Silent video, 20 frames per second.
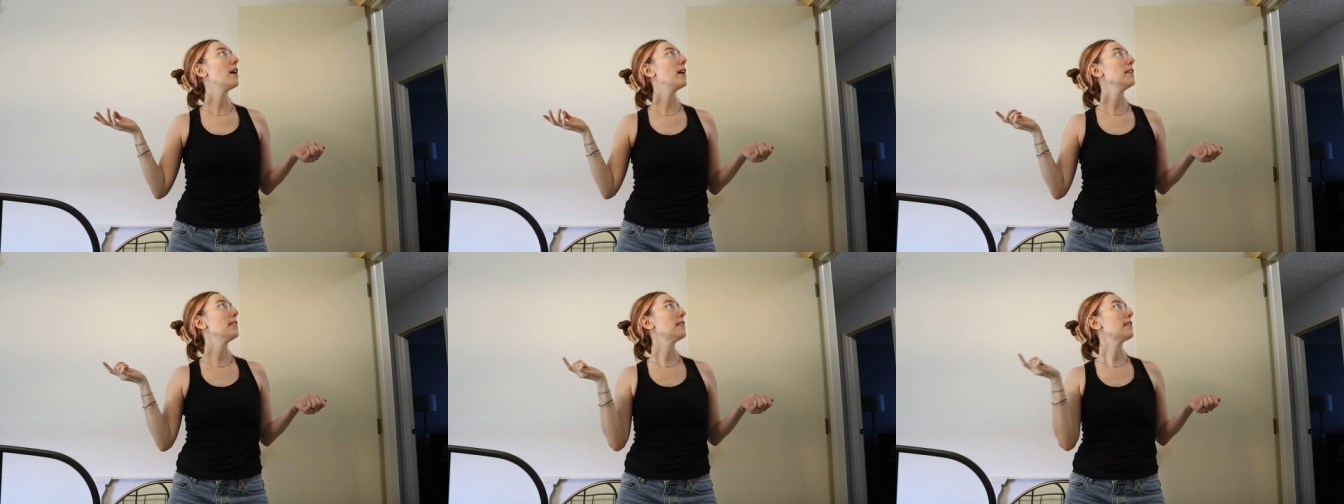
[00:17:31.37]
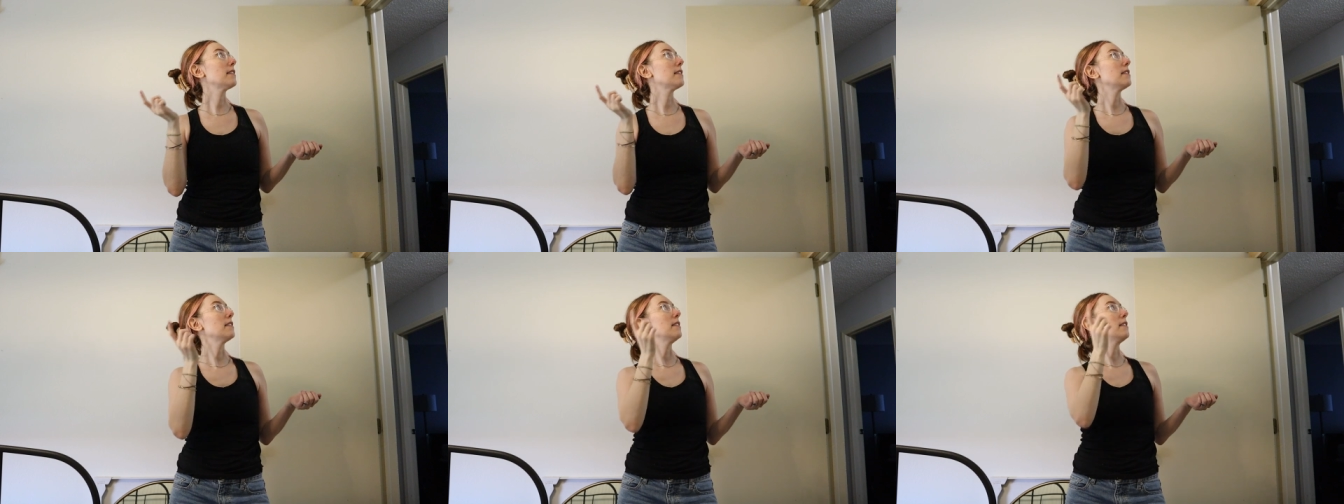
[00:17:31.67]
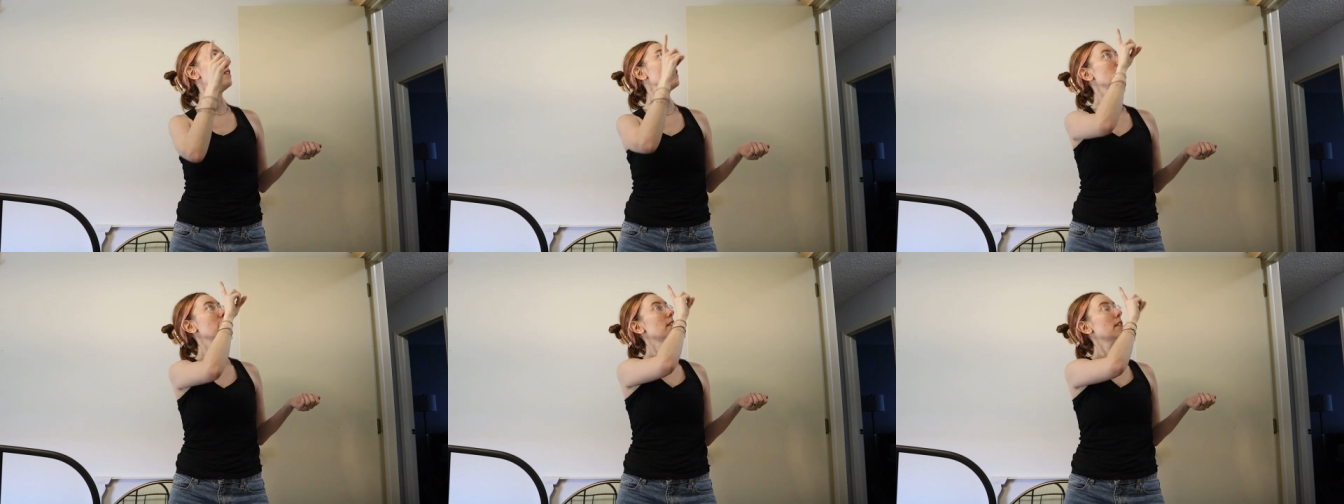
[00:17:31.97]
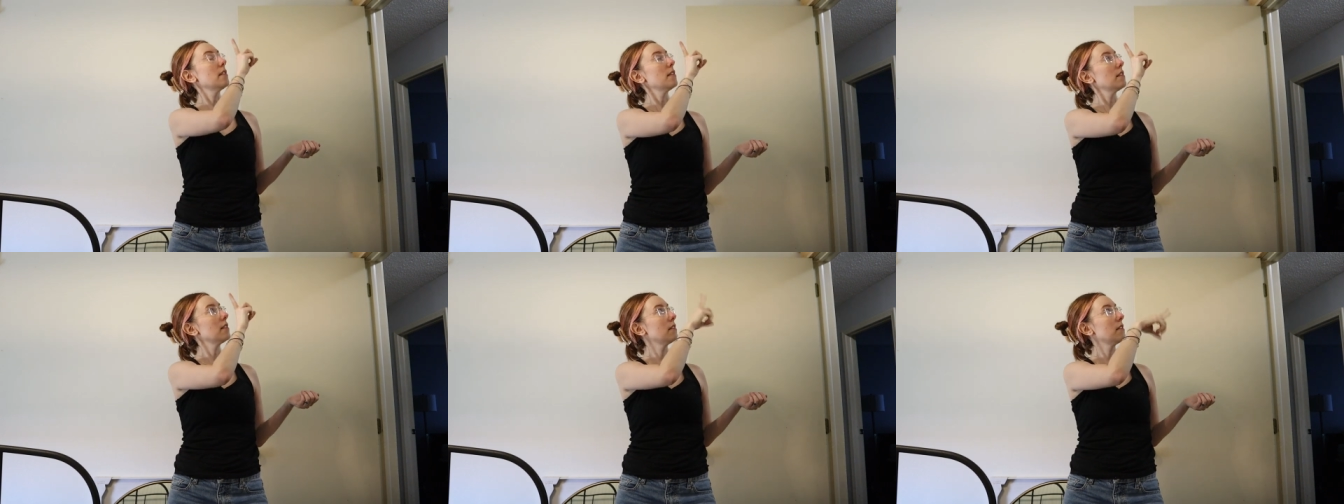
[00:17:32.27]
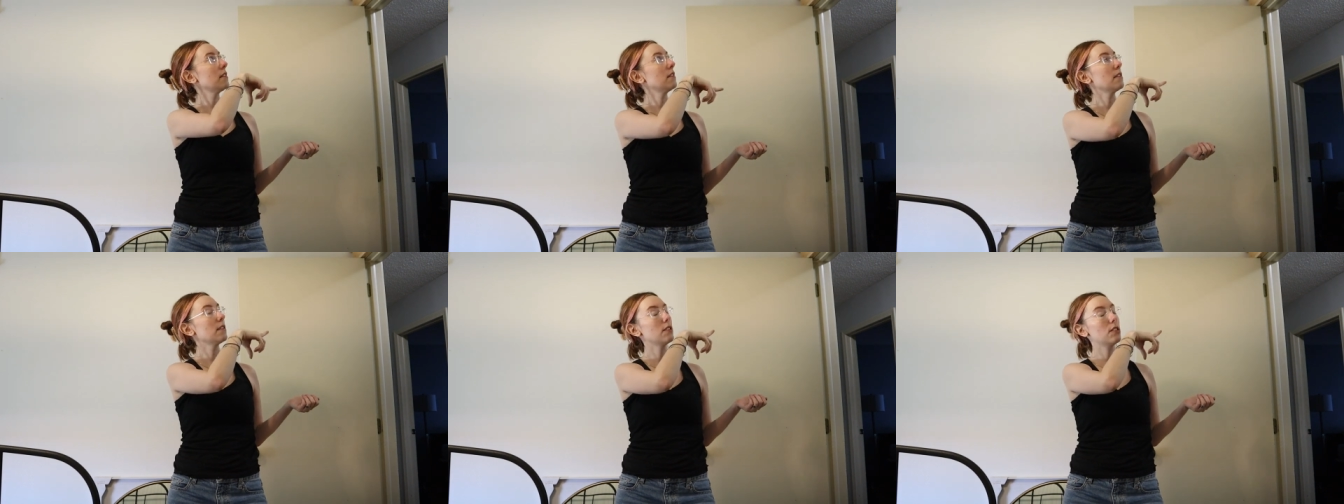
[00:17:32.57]
I did
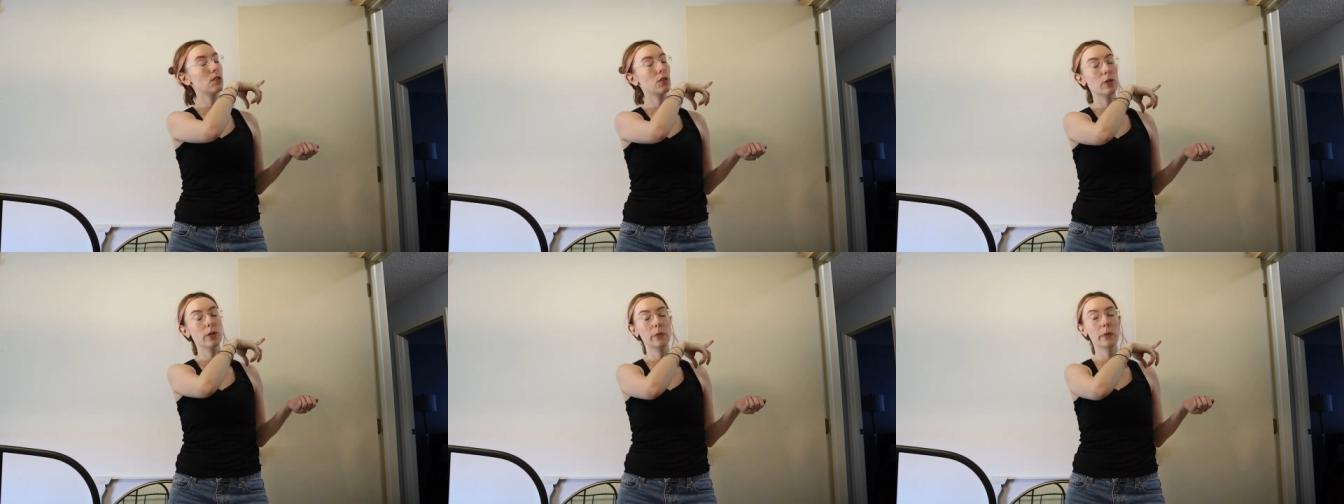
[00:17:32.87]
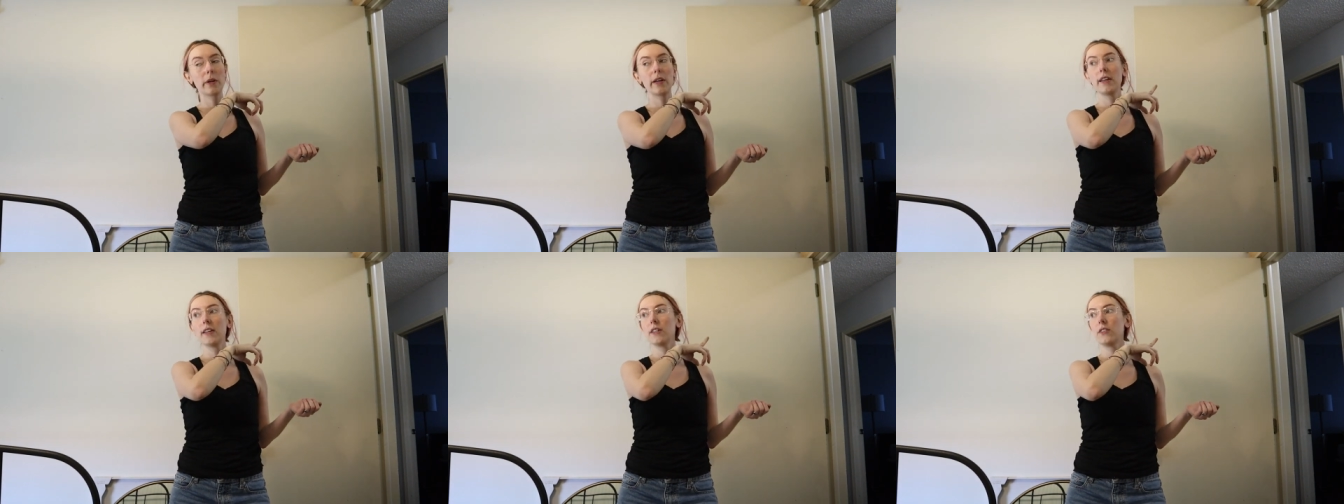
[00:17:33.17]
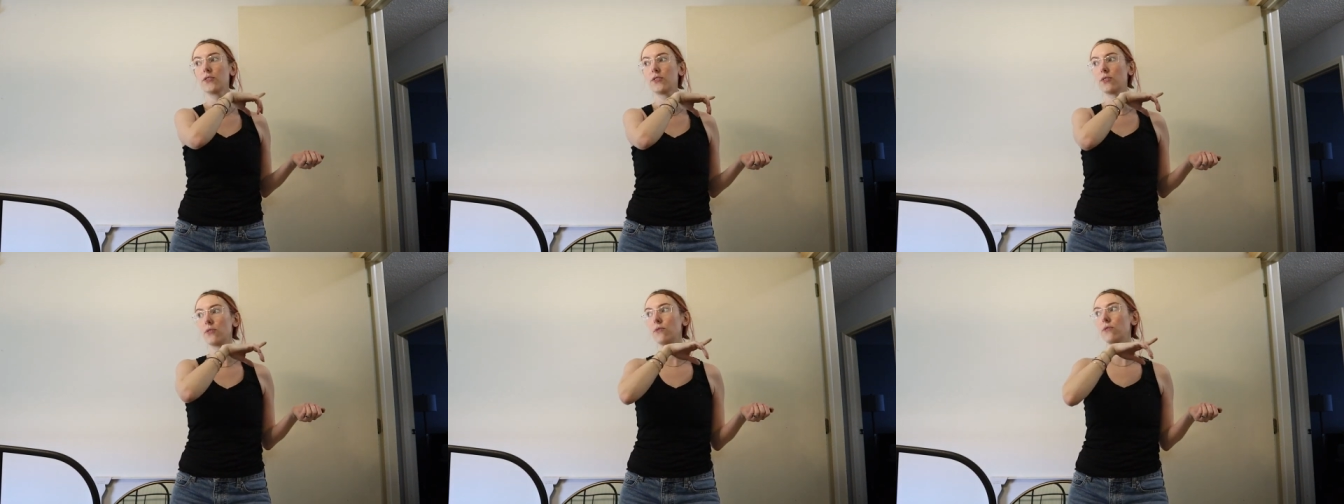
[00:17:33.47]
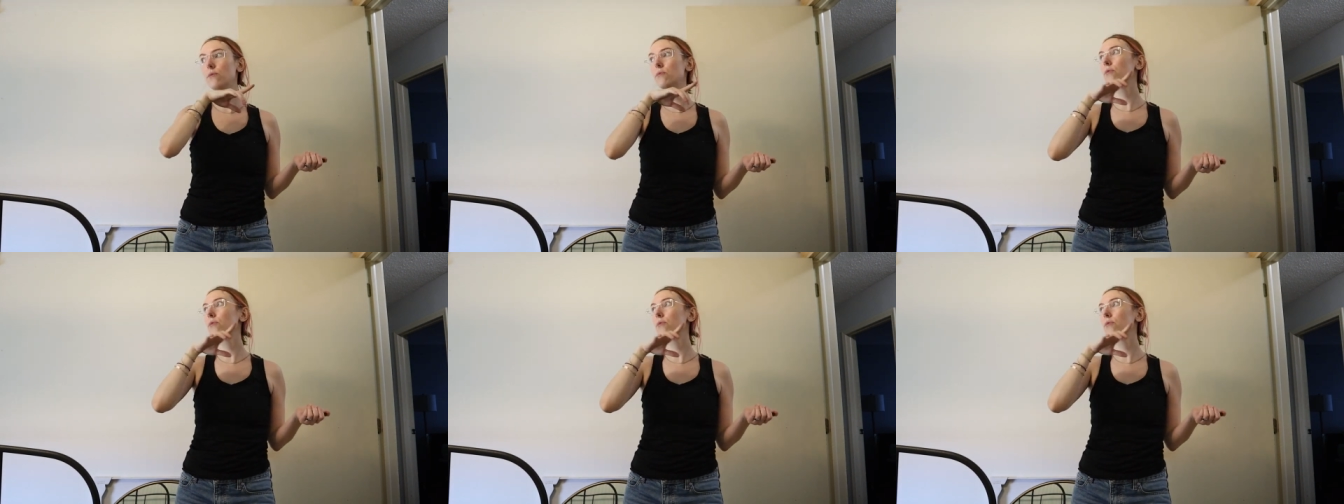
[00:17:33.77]
the doorway into